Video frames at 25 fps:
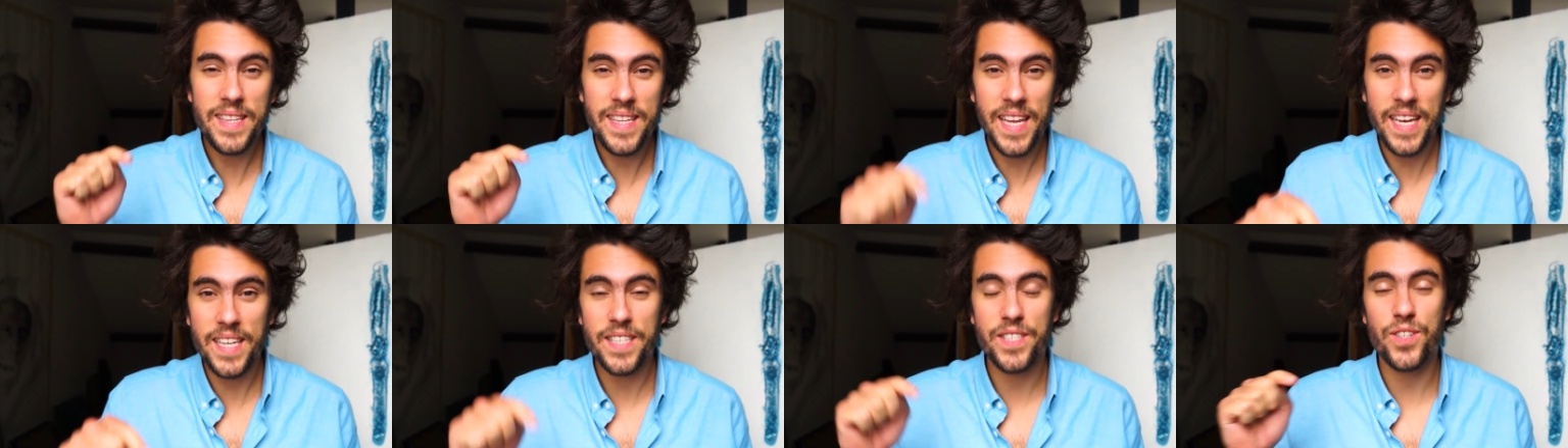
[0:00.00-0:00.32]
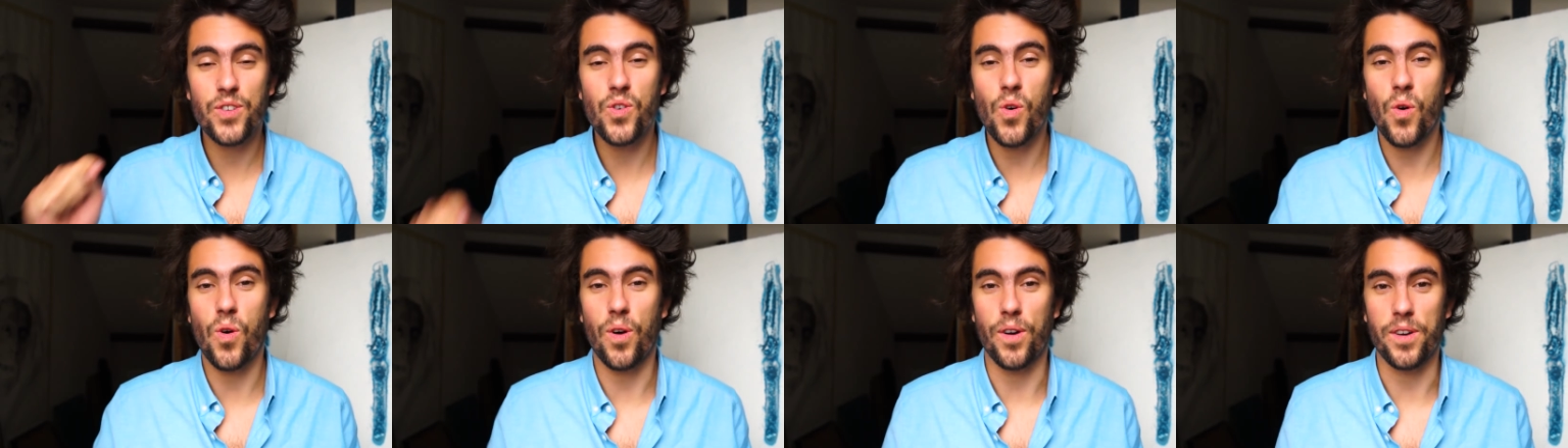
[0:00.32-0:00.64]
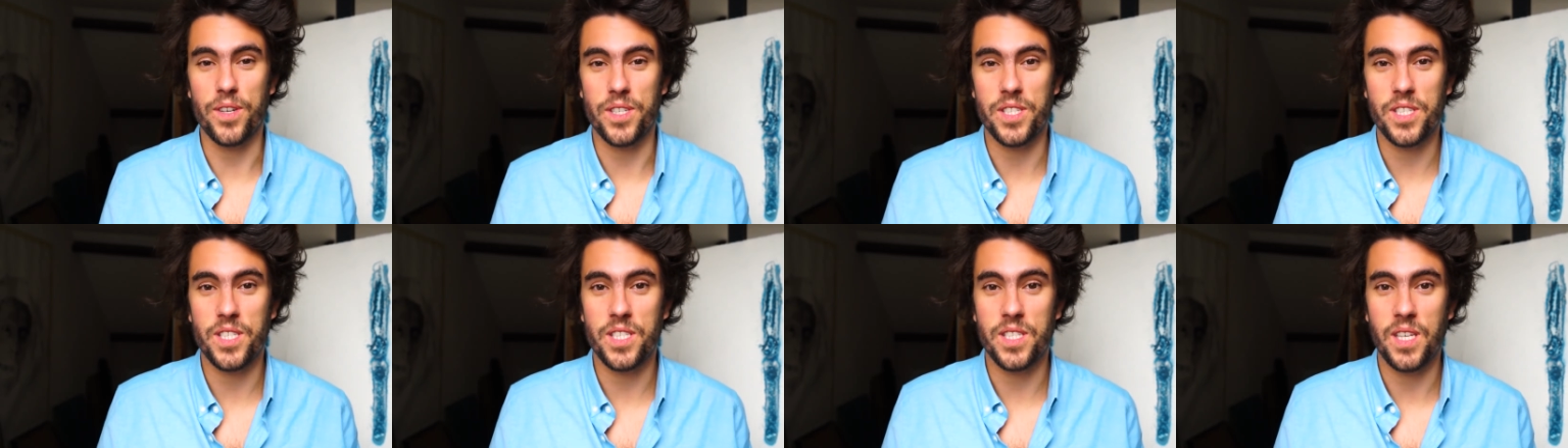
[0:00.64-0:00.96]
that
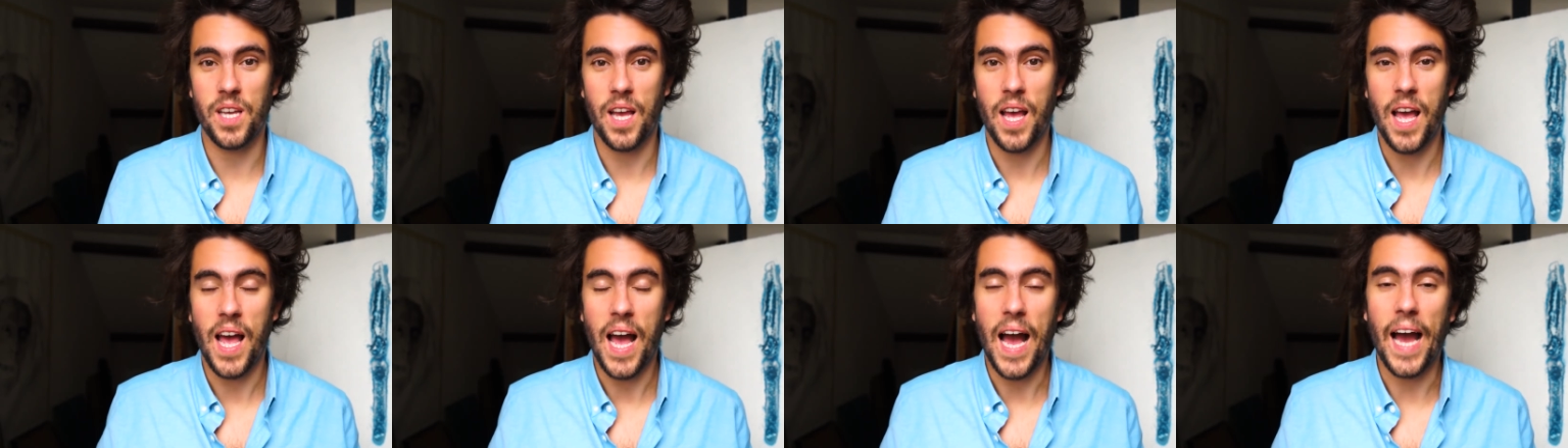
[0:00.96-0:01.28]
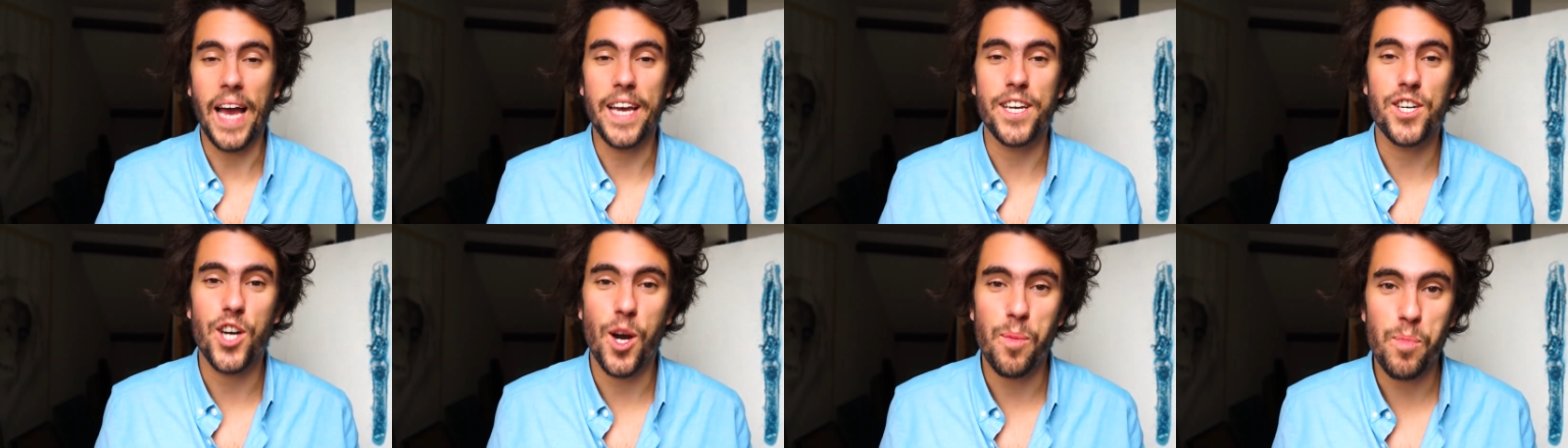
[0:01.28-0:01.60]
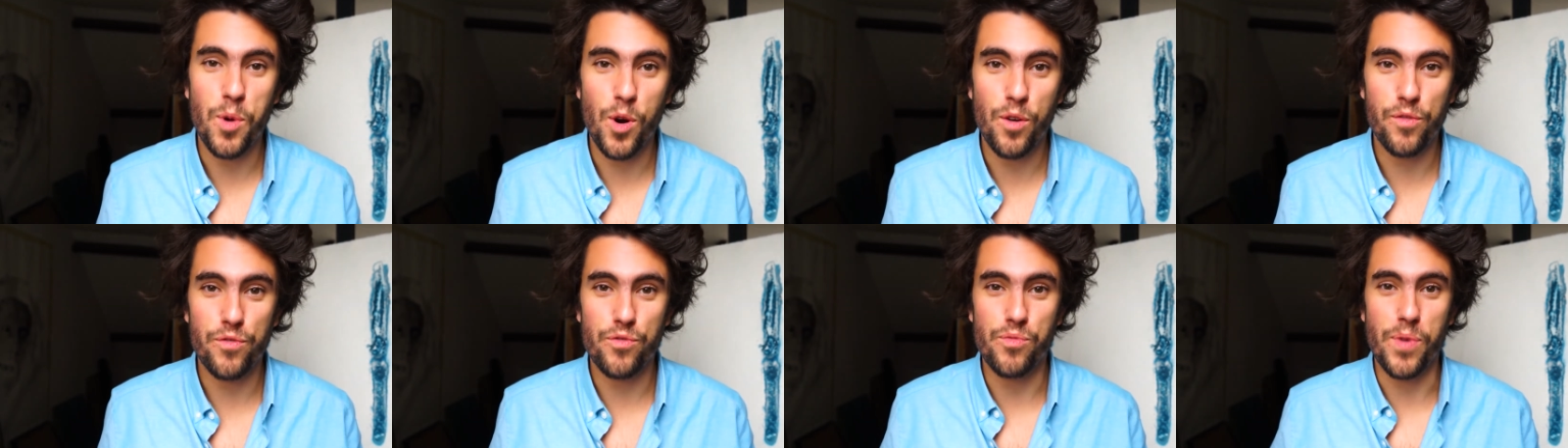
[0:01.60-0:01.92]
course, I come
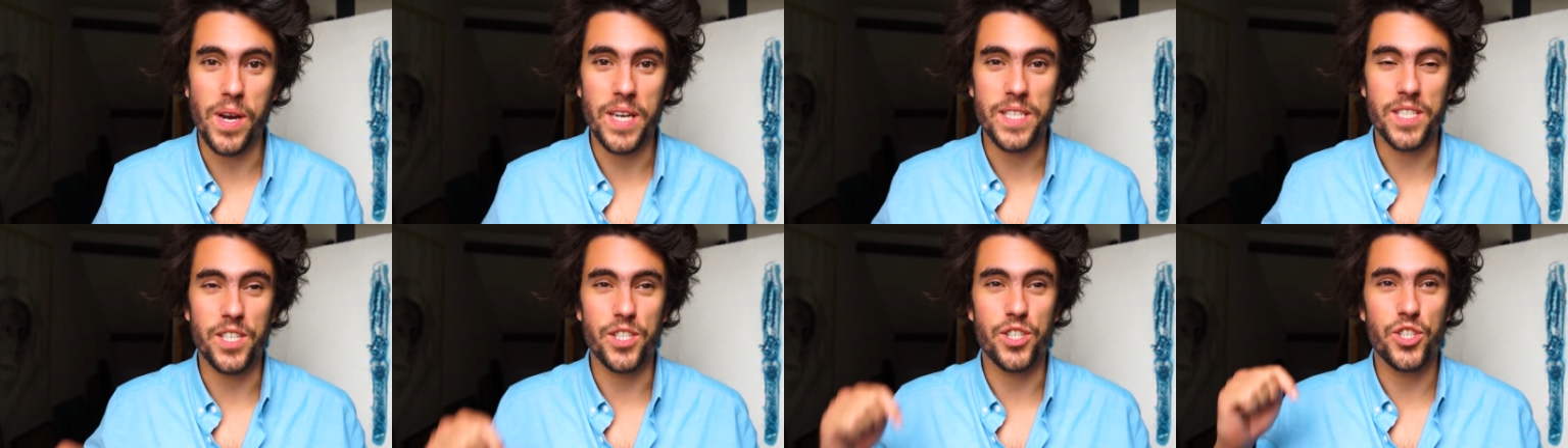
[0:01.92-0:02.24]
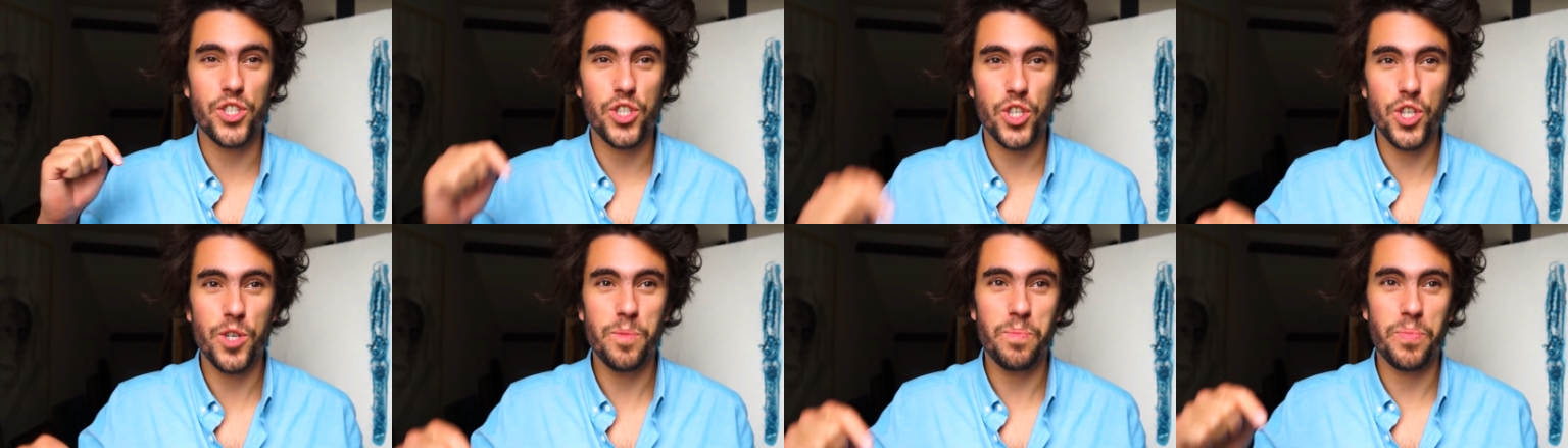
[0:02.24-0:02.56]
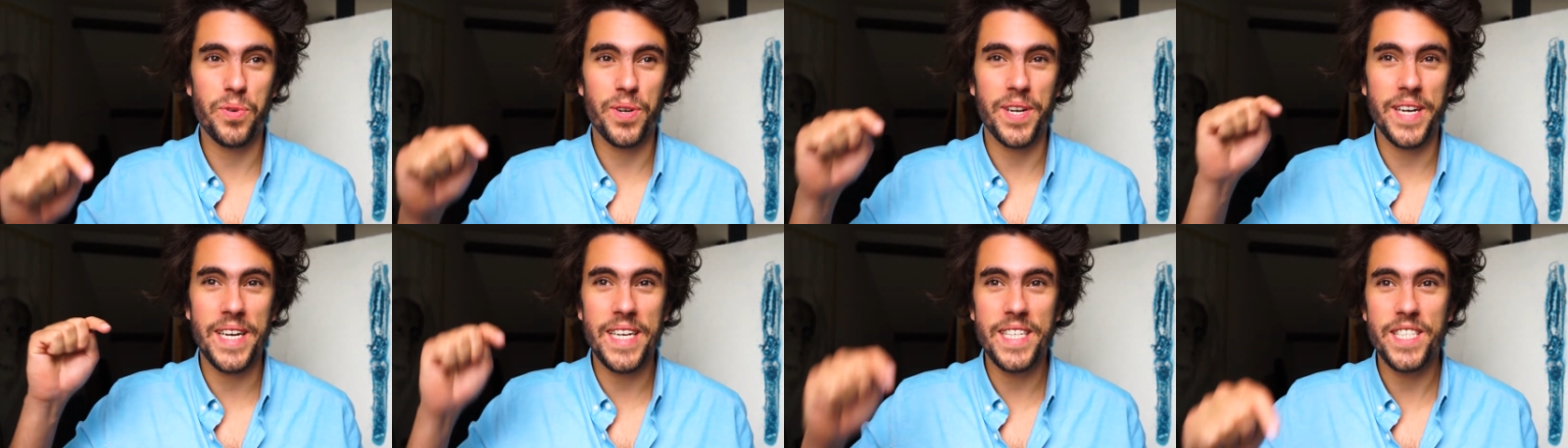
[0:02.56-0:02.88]
over as a
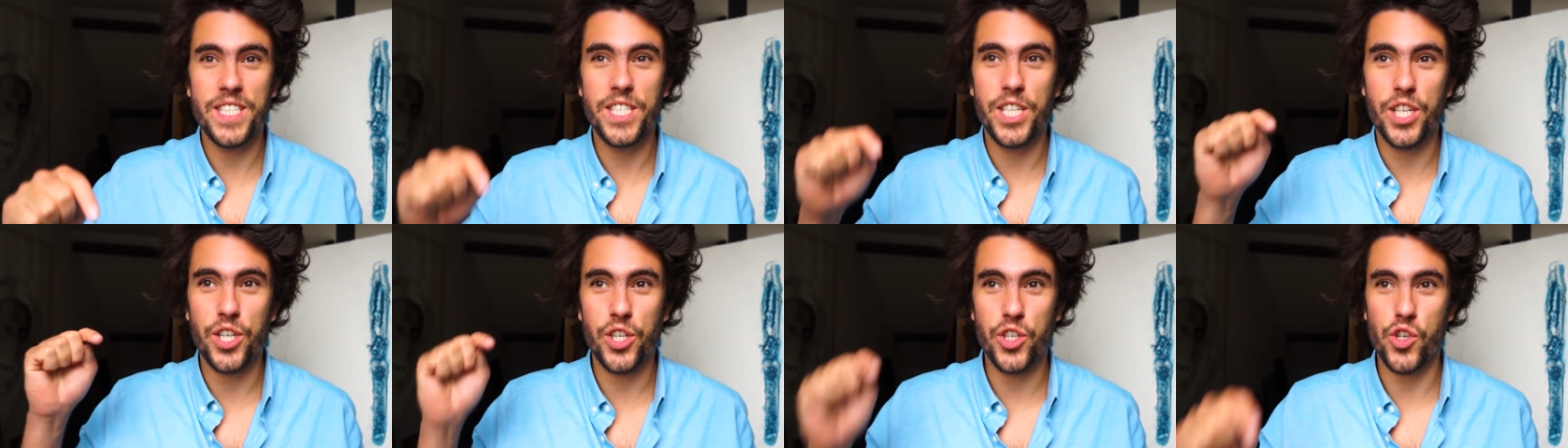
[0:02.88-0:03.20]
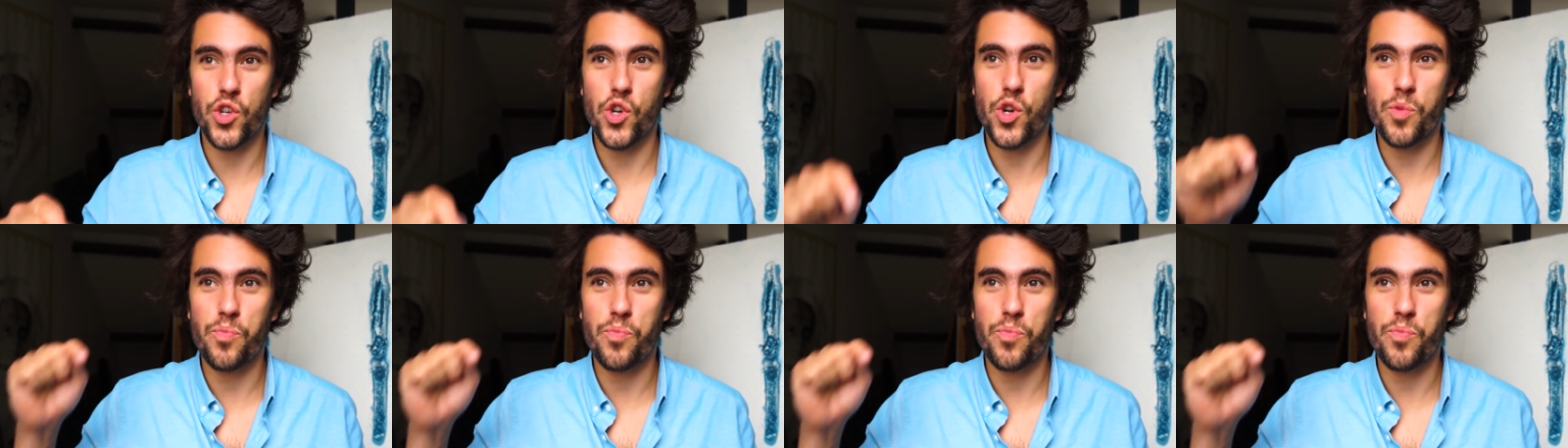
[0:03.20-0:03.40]
super insecure,